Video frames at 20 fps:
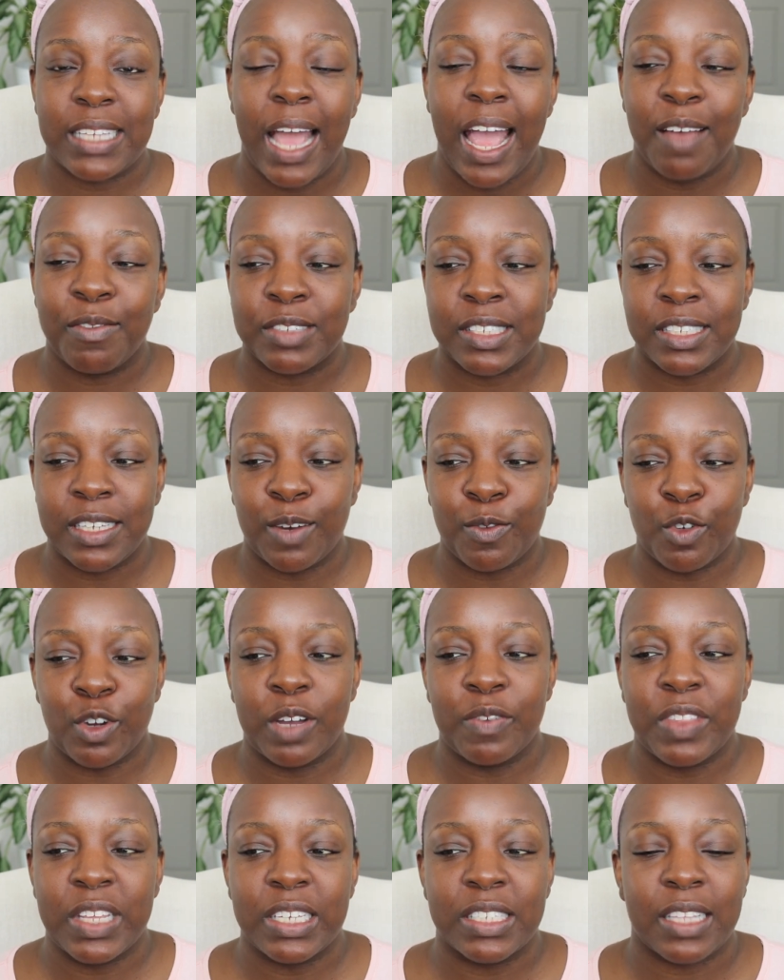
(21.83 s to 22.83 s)
I have several
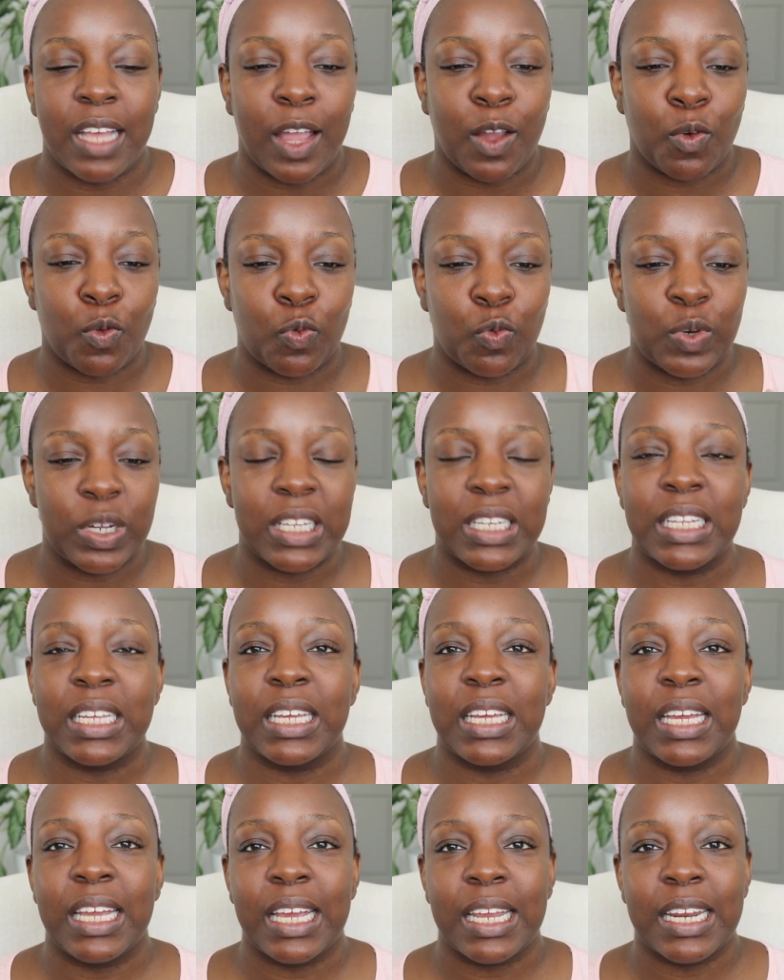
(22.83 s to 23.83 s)
of these like really
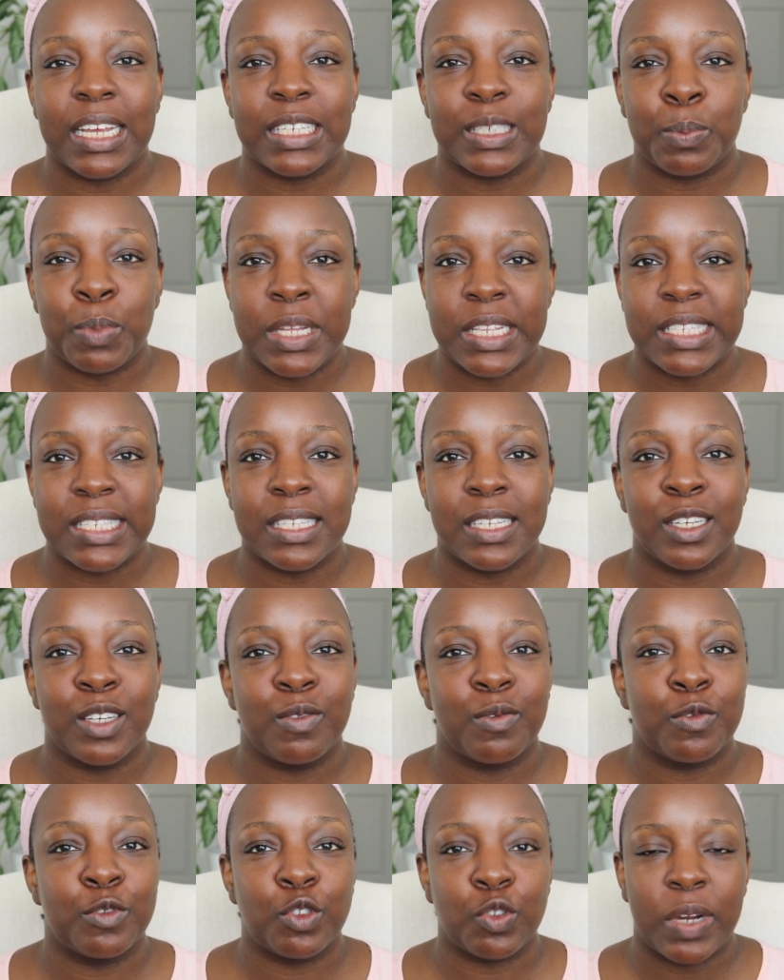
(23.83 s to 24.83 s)

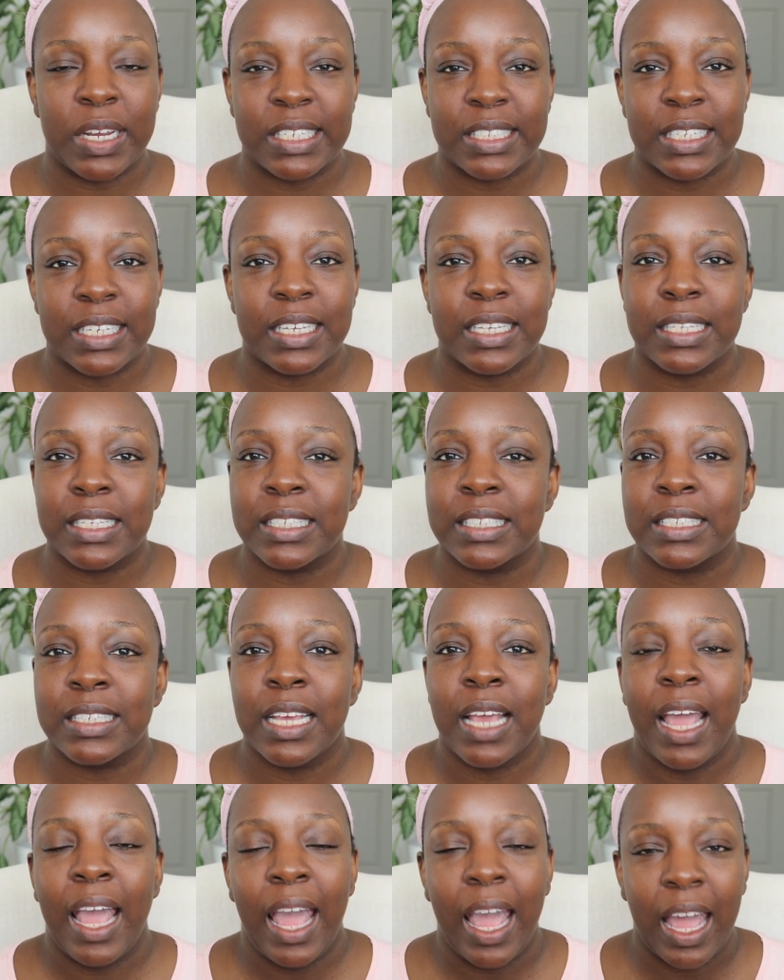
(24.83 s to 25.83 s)
inexpensive dresses
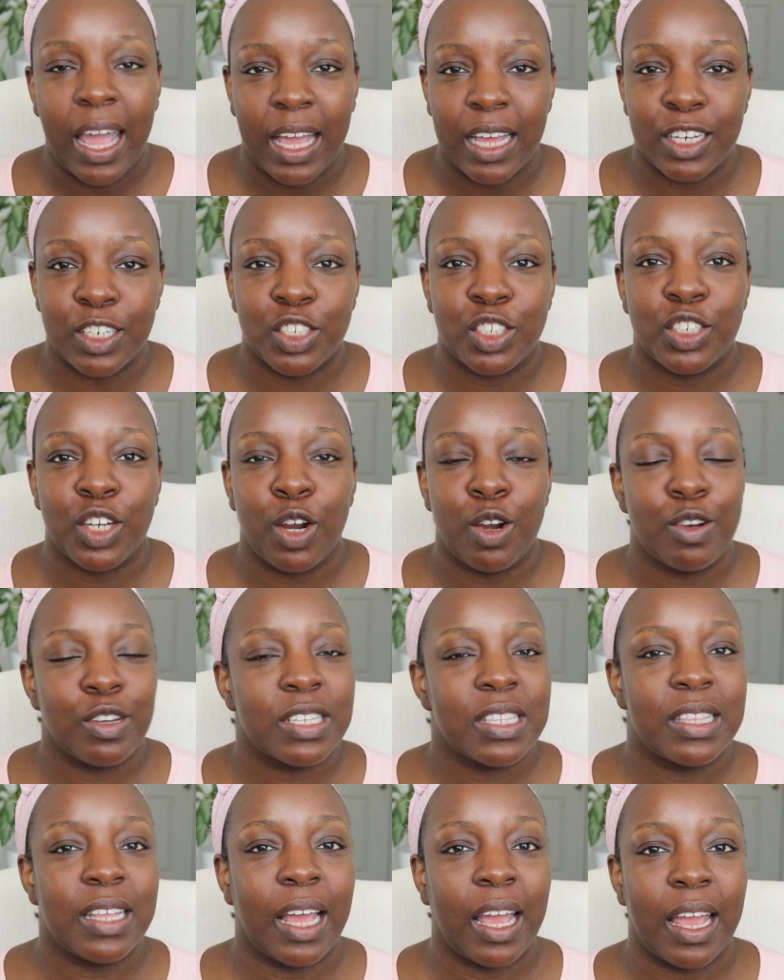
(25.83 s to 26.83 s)
and
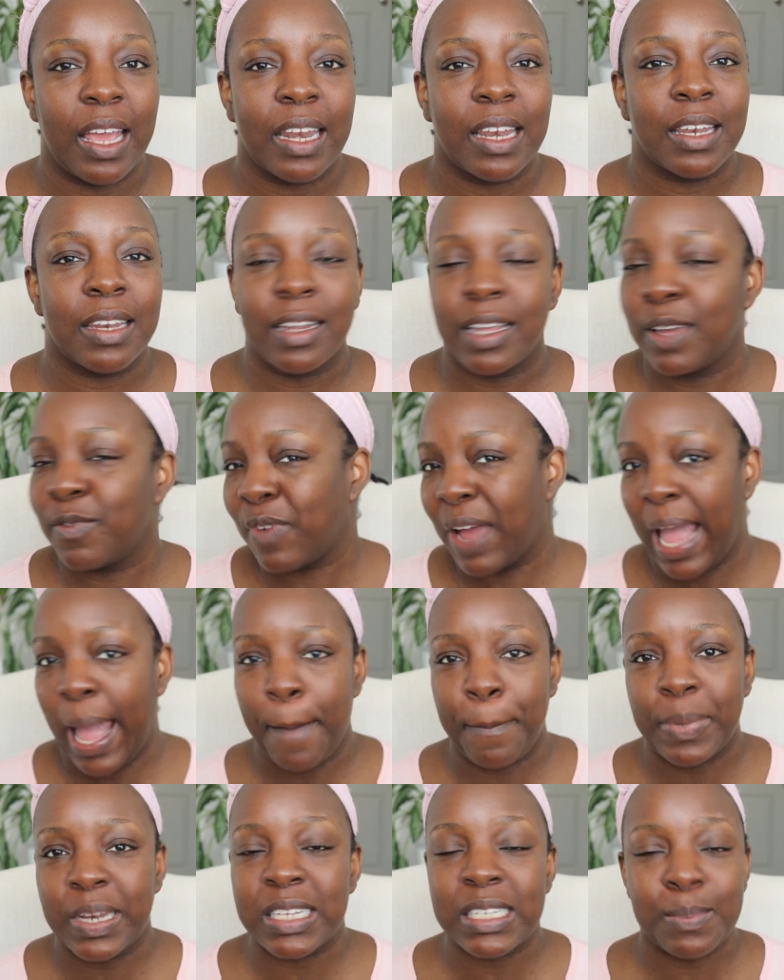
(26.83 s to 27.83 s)
shirts that if I
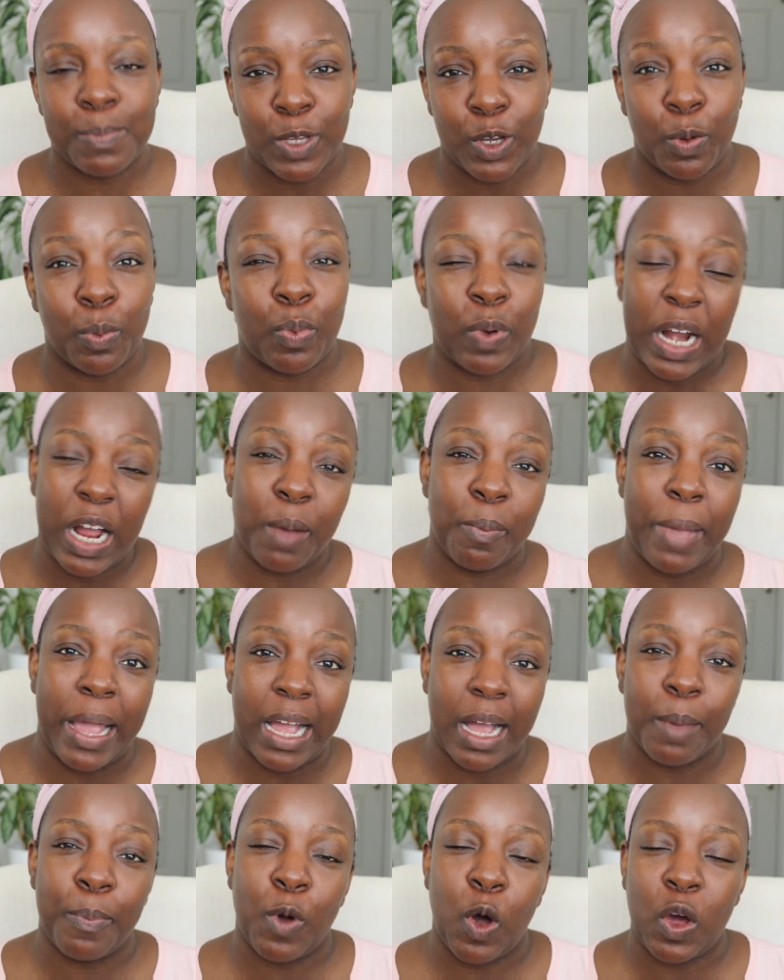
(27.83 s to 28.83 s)
happen to spill brown
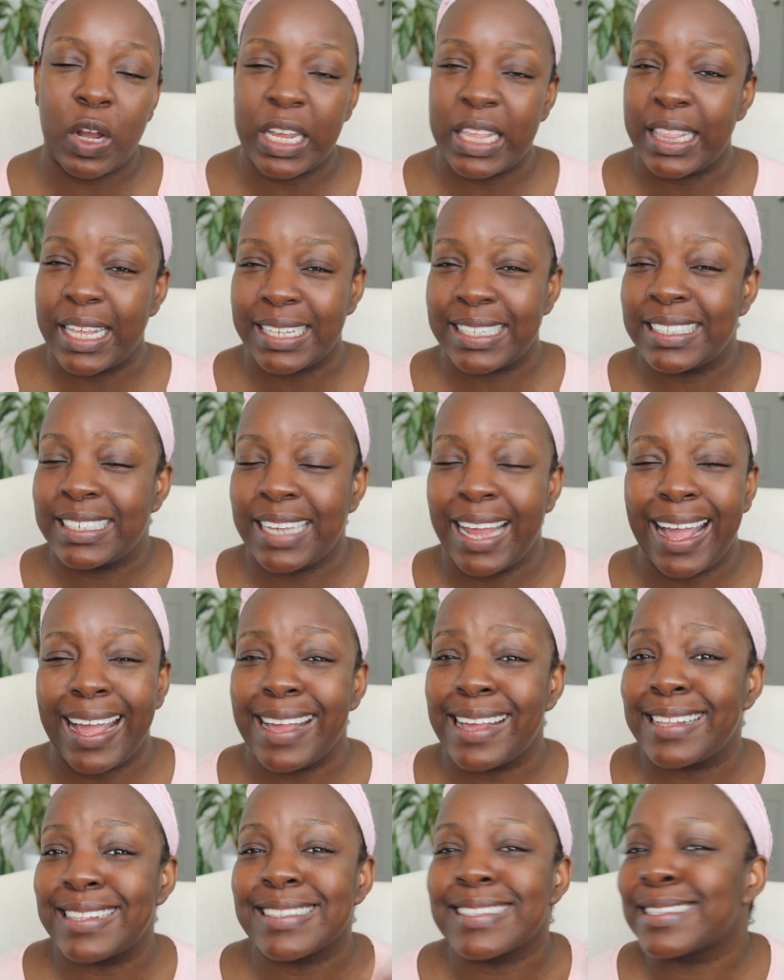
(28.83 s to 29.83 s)
makeup on it that
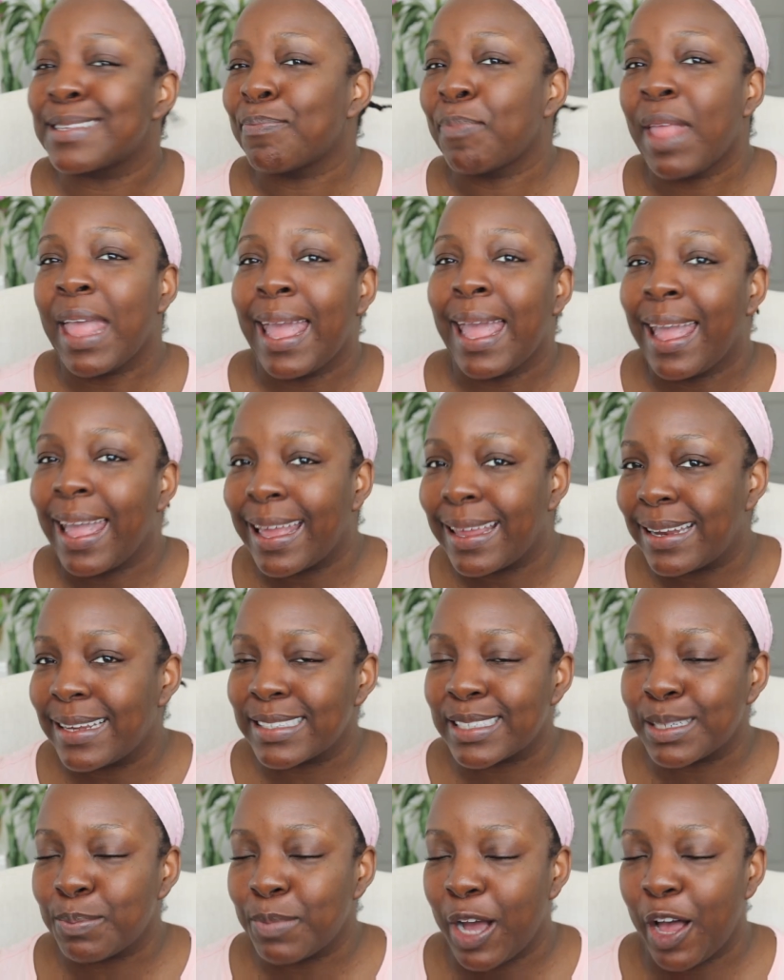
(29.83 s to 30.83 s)
stains, it
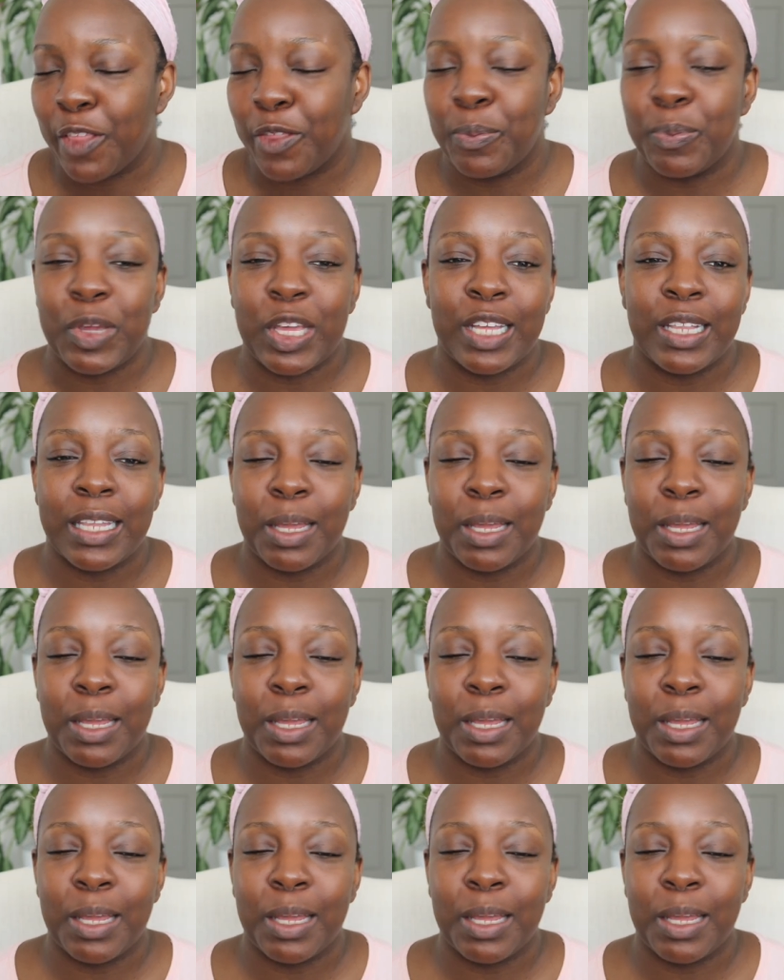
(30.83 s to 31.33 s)
doesn't bother me.